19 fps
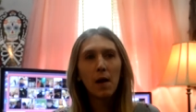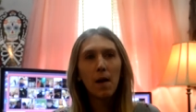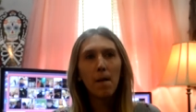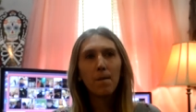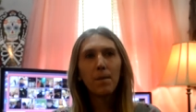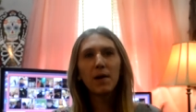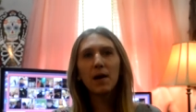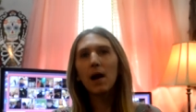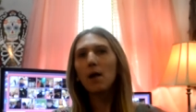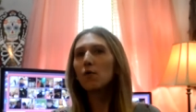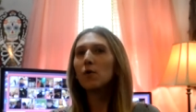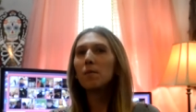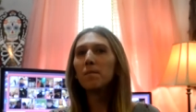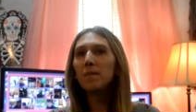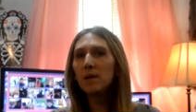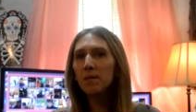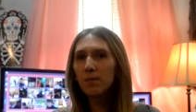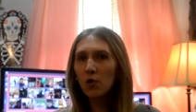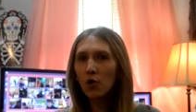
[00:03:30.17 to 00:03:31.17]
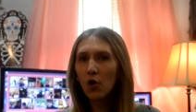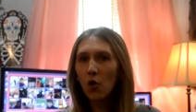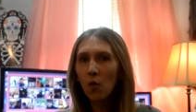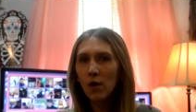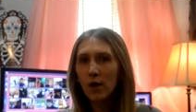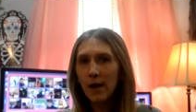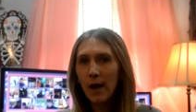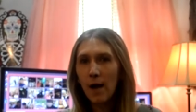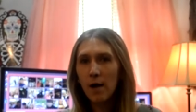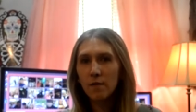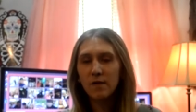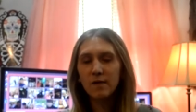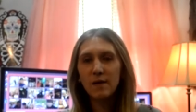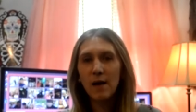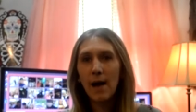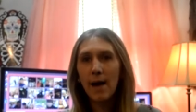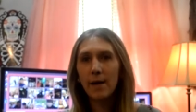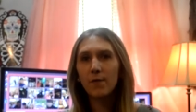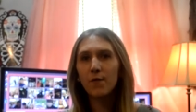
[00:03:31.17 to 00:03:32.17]
but I remember going
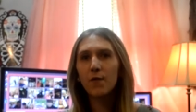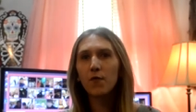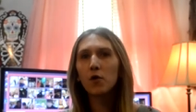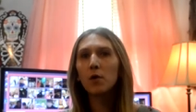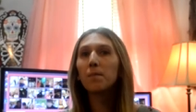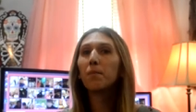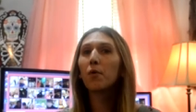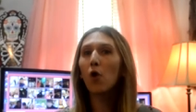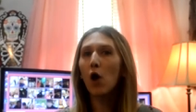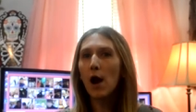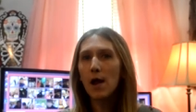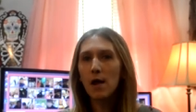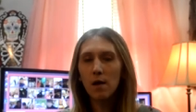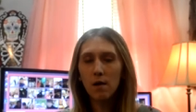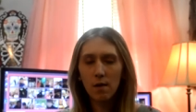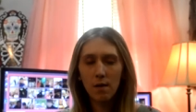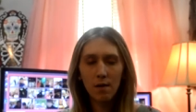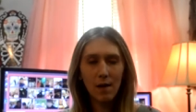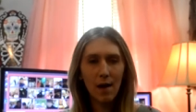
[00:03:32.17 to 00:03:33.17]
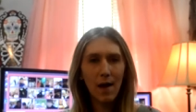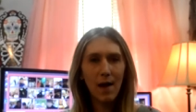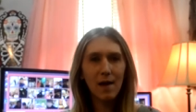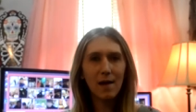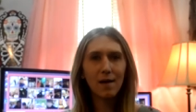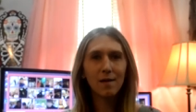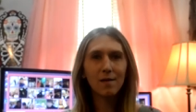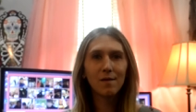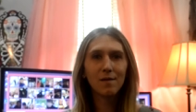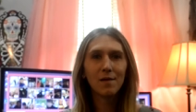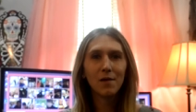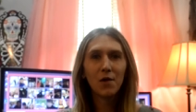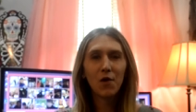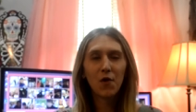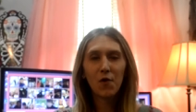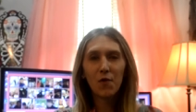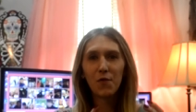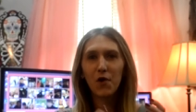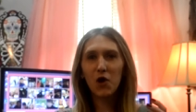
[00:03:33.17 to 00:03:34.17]
outside for a break and
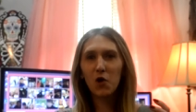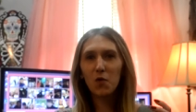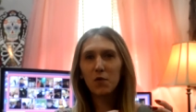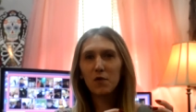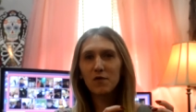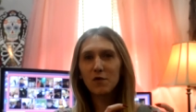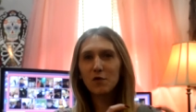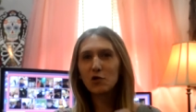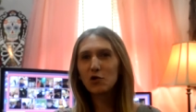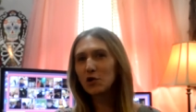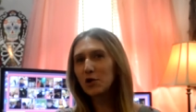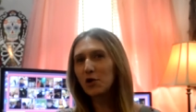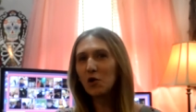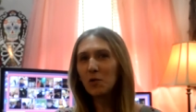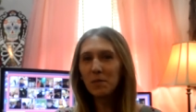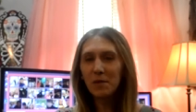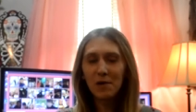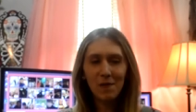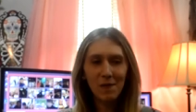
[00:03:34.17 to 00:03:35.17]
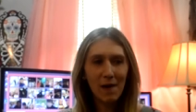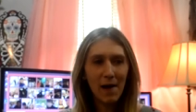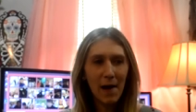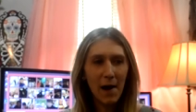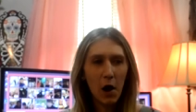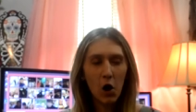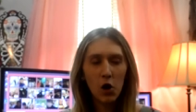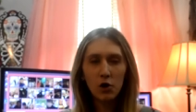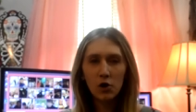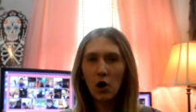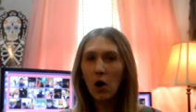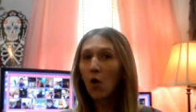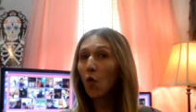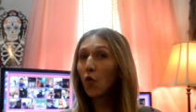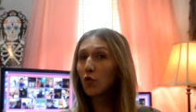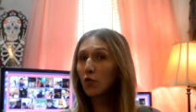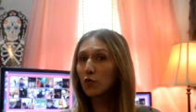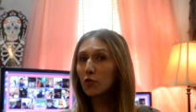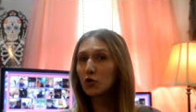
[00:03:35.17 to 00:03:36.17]
there was a gentleman there, an
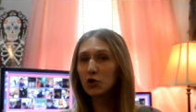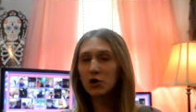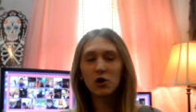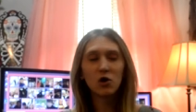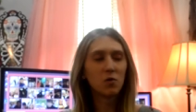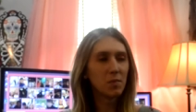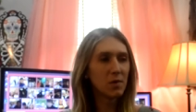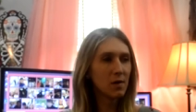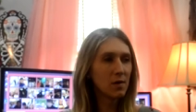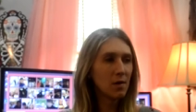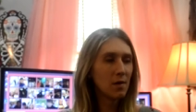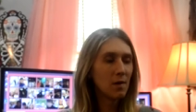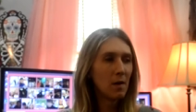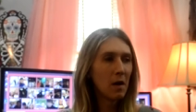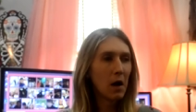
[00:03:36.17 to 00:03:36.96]
older gentleman,